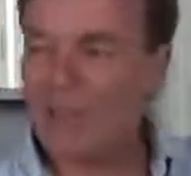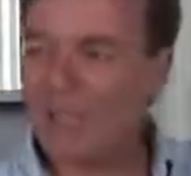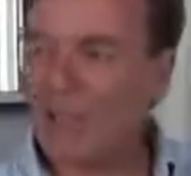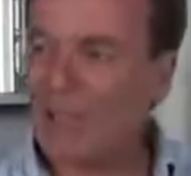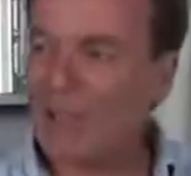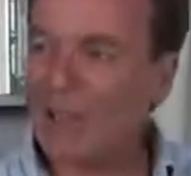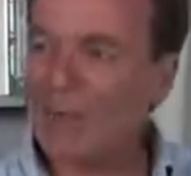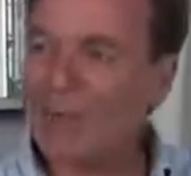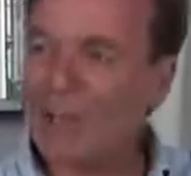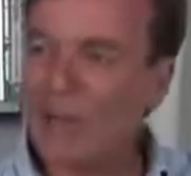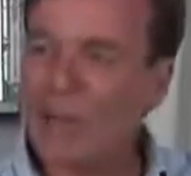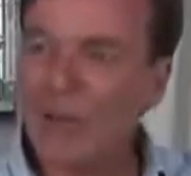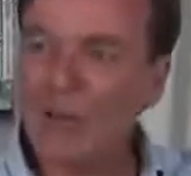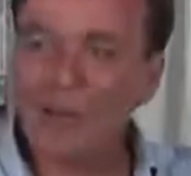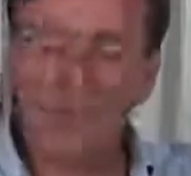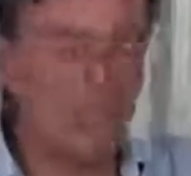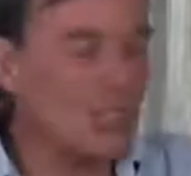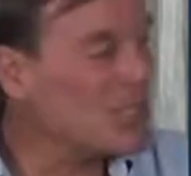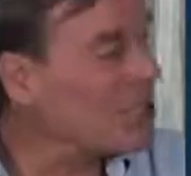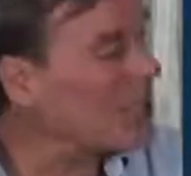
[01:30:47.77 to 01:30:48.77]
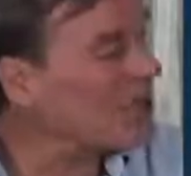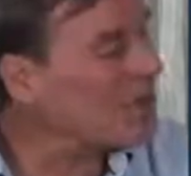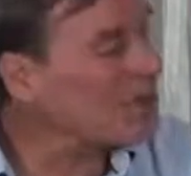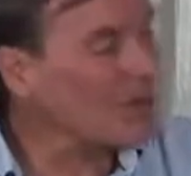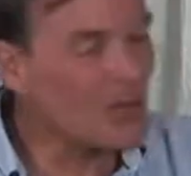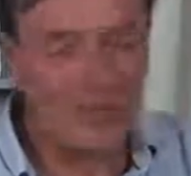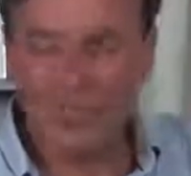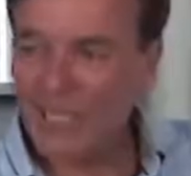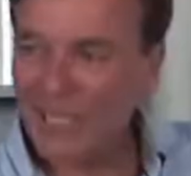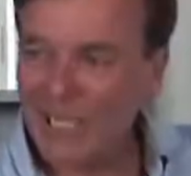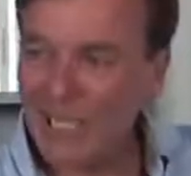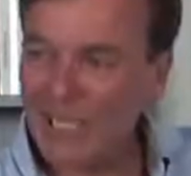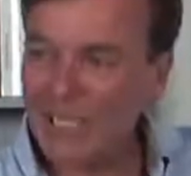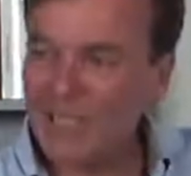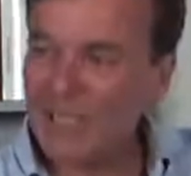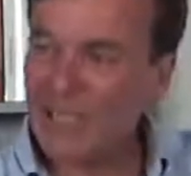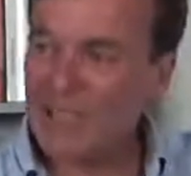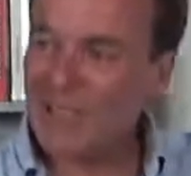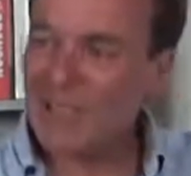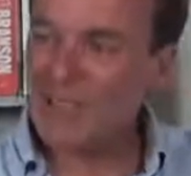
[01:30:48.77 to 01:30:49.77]
a little bit along the generosity
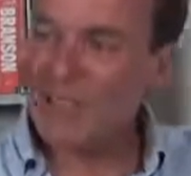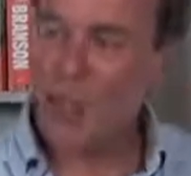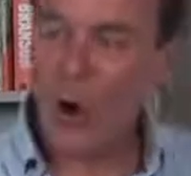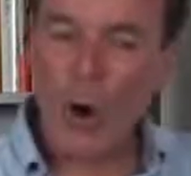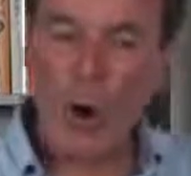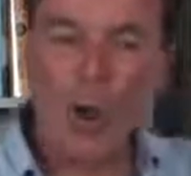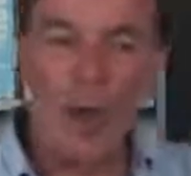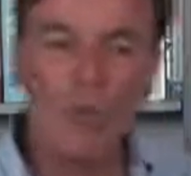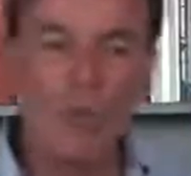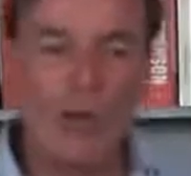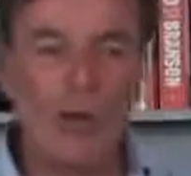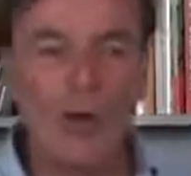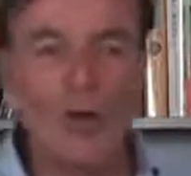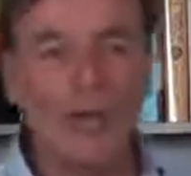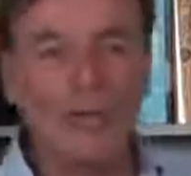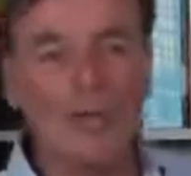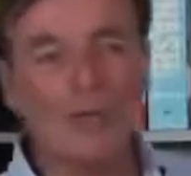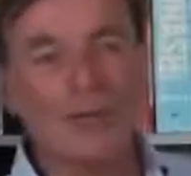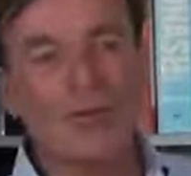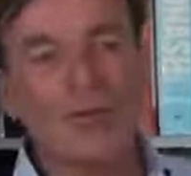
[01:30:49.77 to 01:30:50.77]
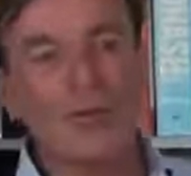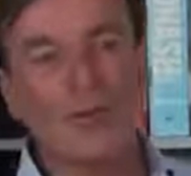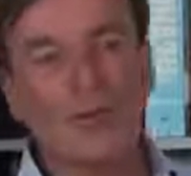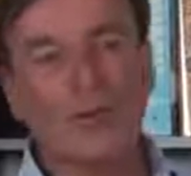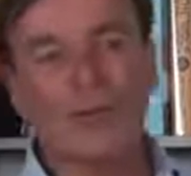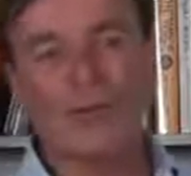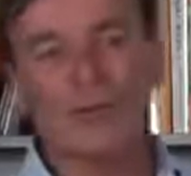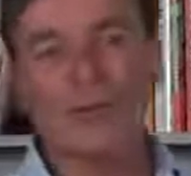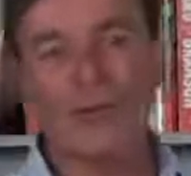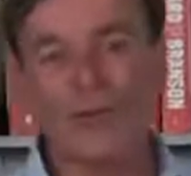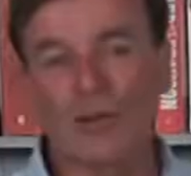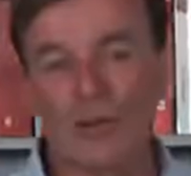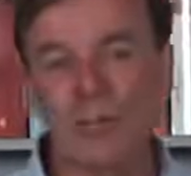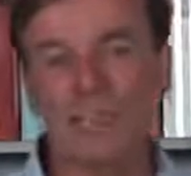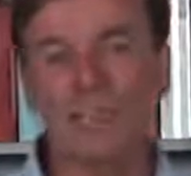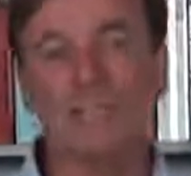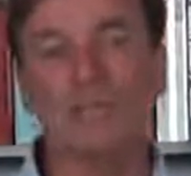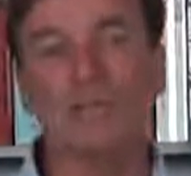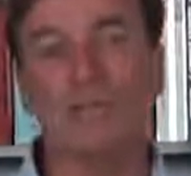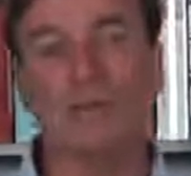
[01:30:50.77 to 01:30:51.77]
timeline or, or, or
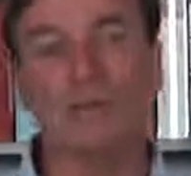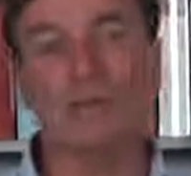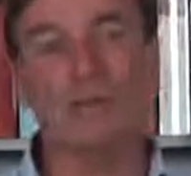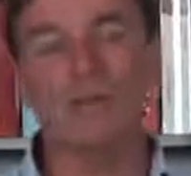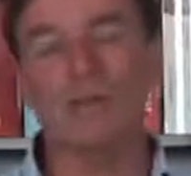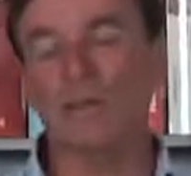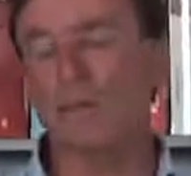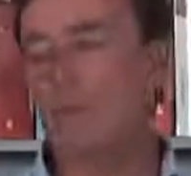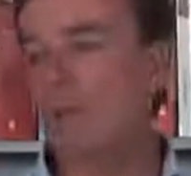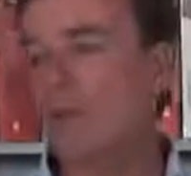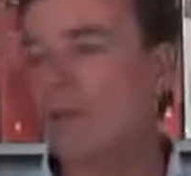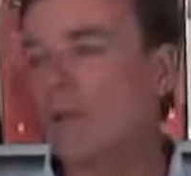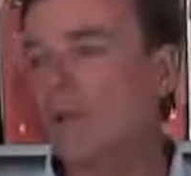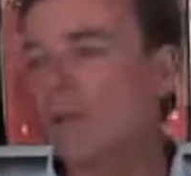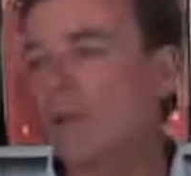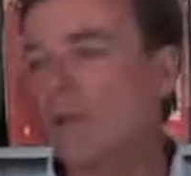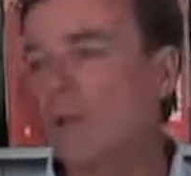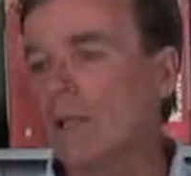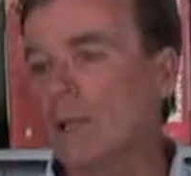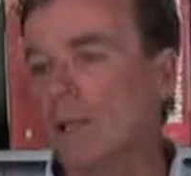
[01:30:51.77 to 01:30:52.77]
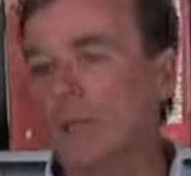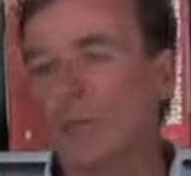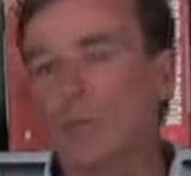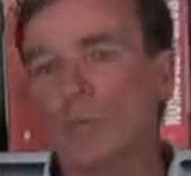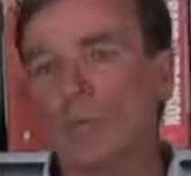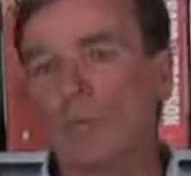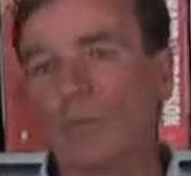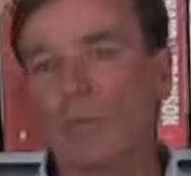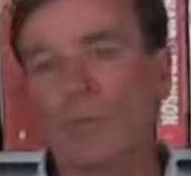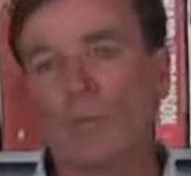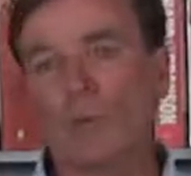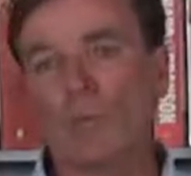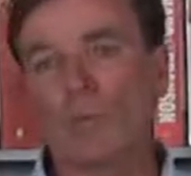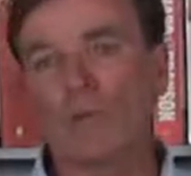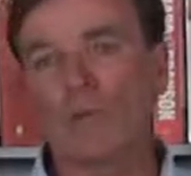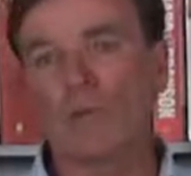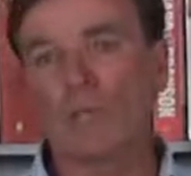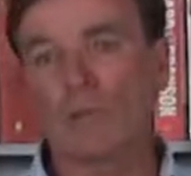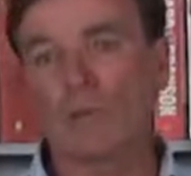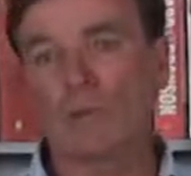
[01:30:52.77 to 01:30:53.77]
continuum there to be a little more, bit
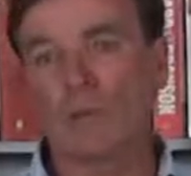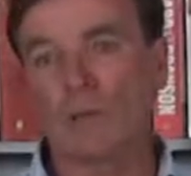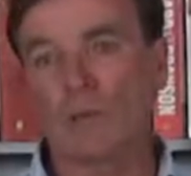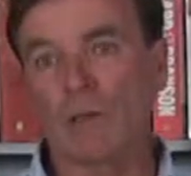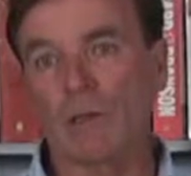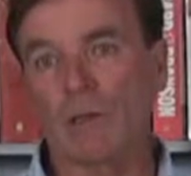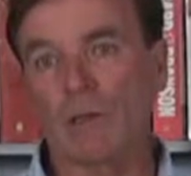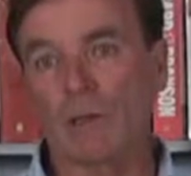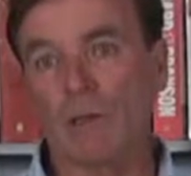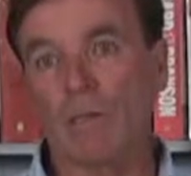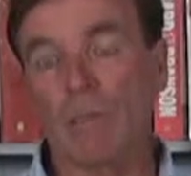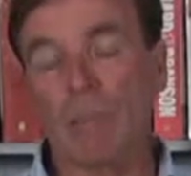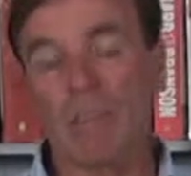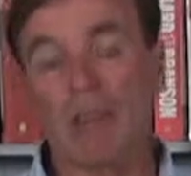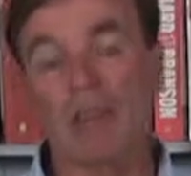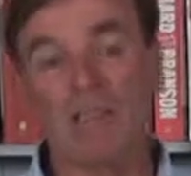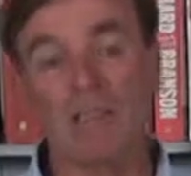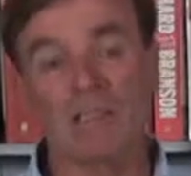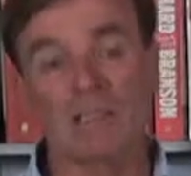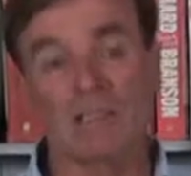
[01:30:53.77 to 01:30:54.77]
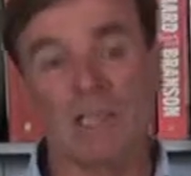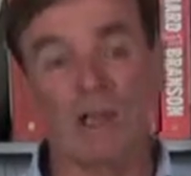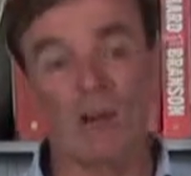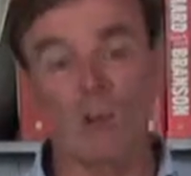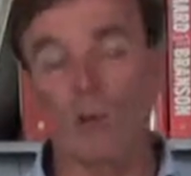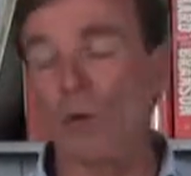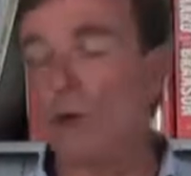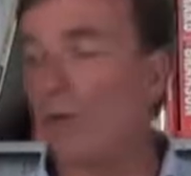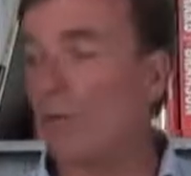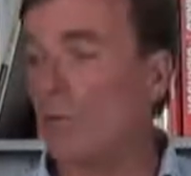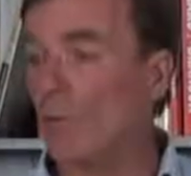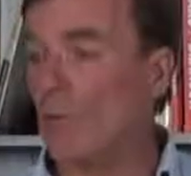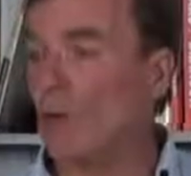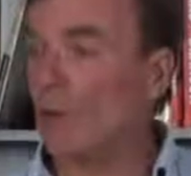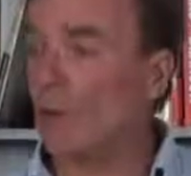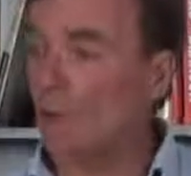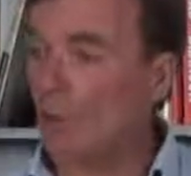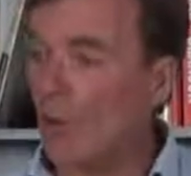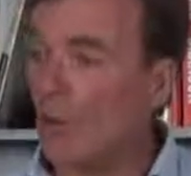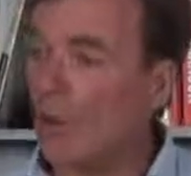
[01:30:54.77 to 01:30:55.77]
more generous because as I said, I worked for
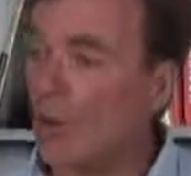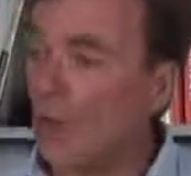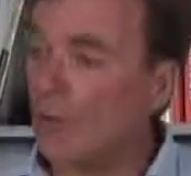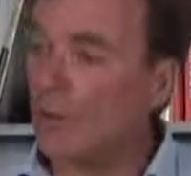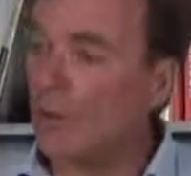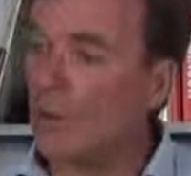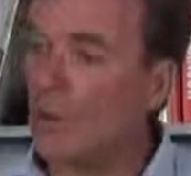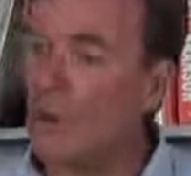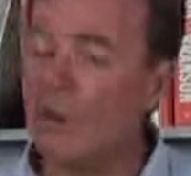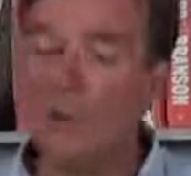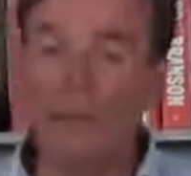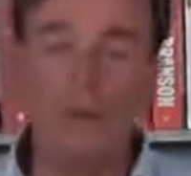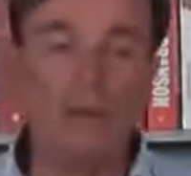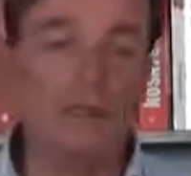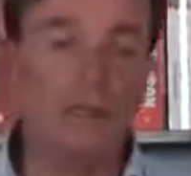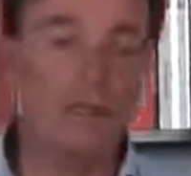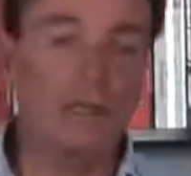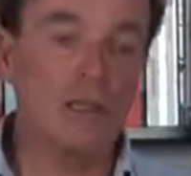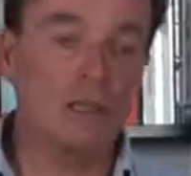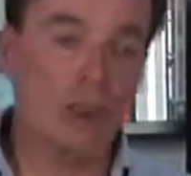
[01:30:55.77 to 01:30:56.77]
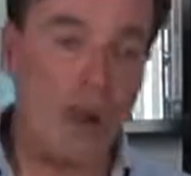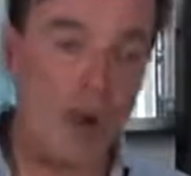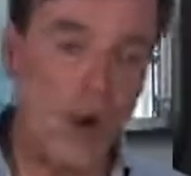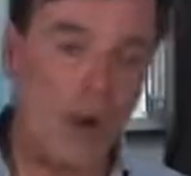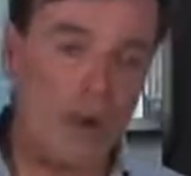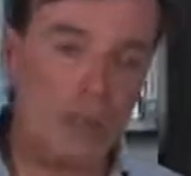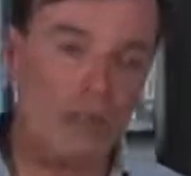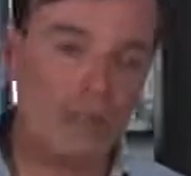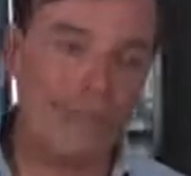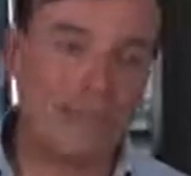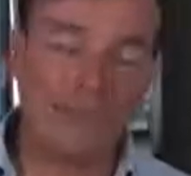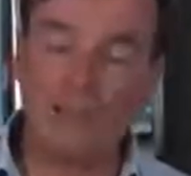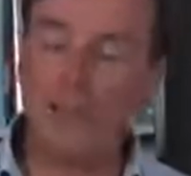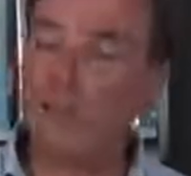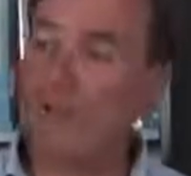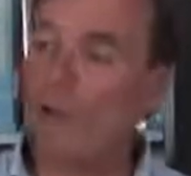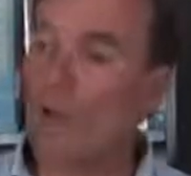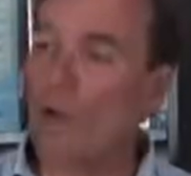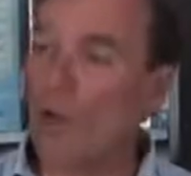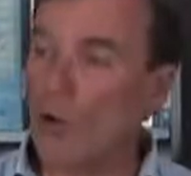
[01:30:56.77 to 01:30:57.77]
one client, you know, tirelessly
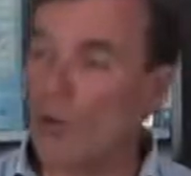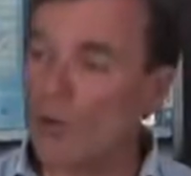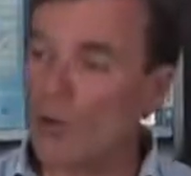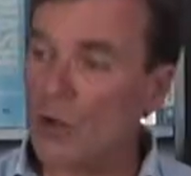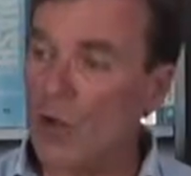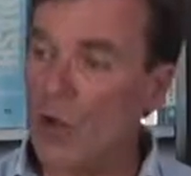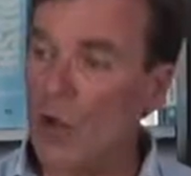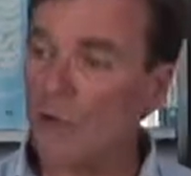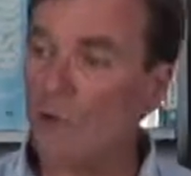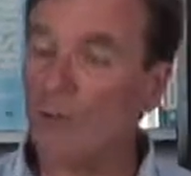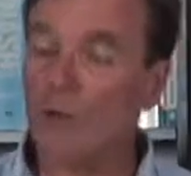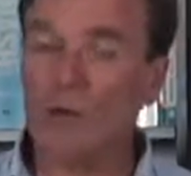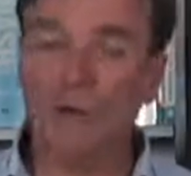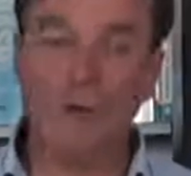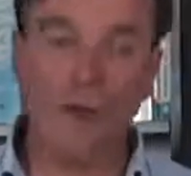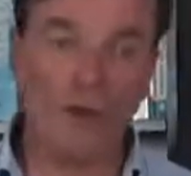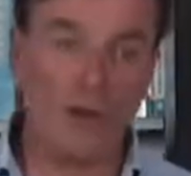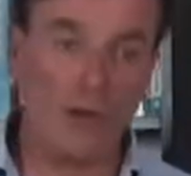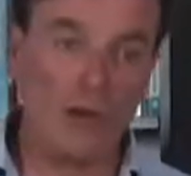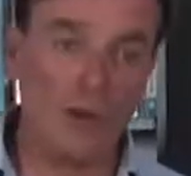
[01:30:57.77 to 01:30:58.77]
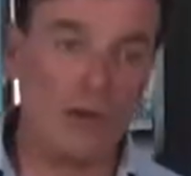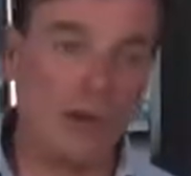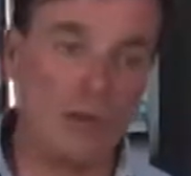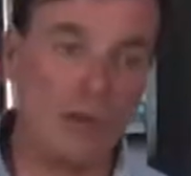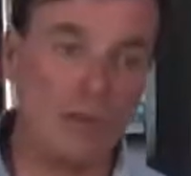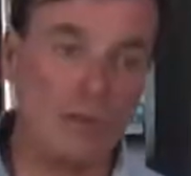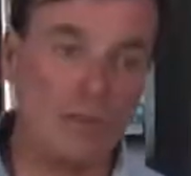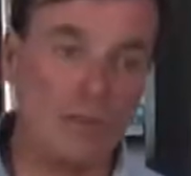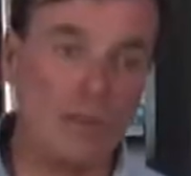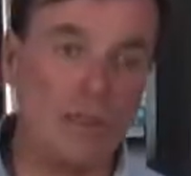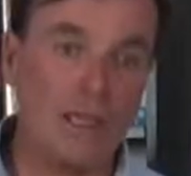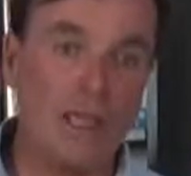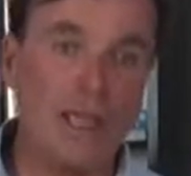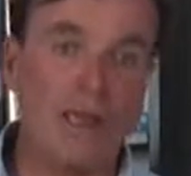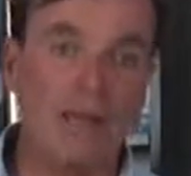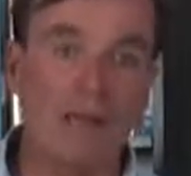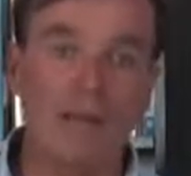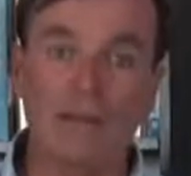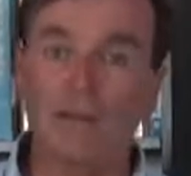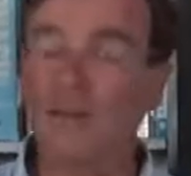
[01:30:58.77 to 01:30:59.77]
for a long time for not a lot of dollars,
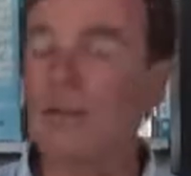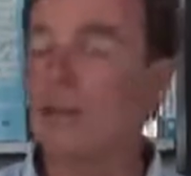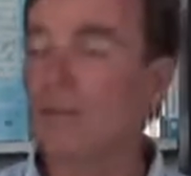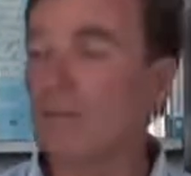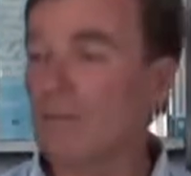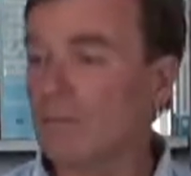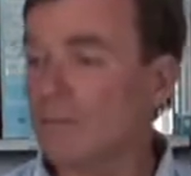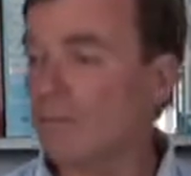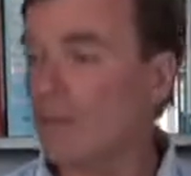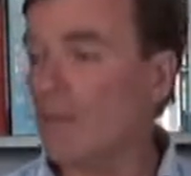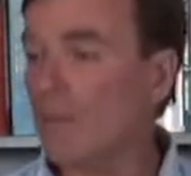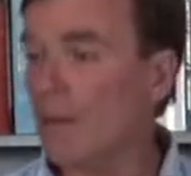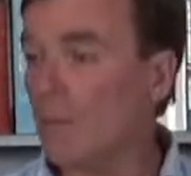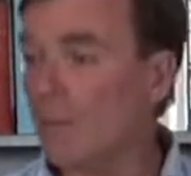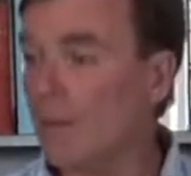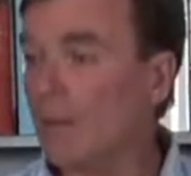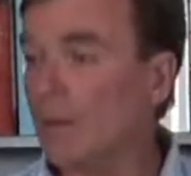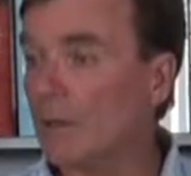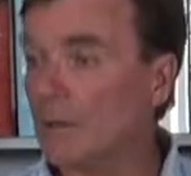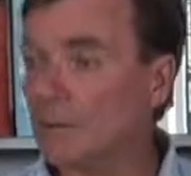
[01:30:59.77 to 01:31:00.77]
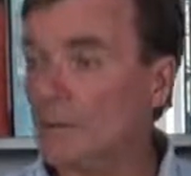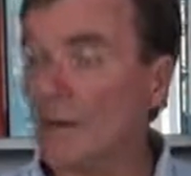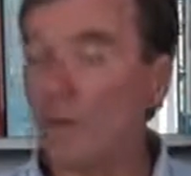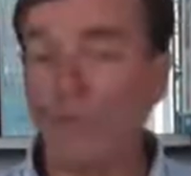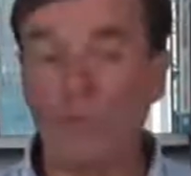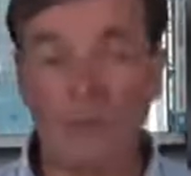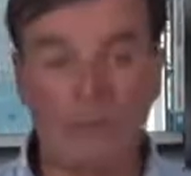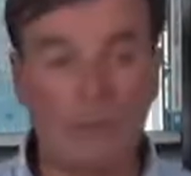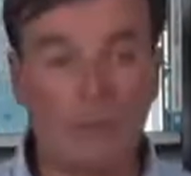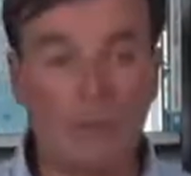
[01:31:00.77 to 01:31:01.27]
and it ended up being a, a really